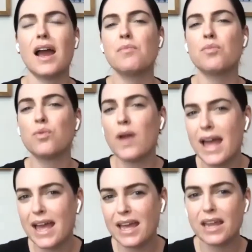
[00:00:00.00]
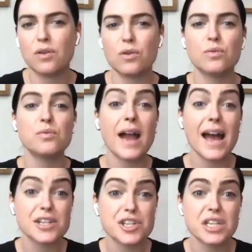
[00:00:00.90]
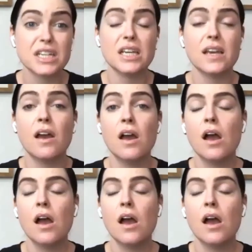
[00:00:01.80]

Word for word: I'm red or rashy.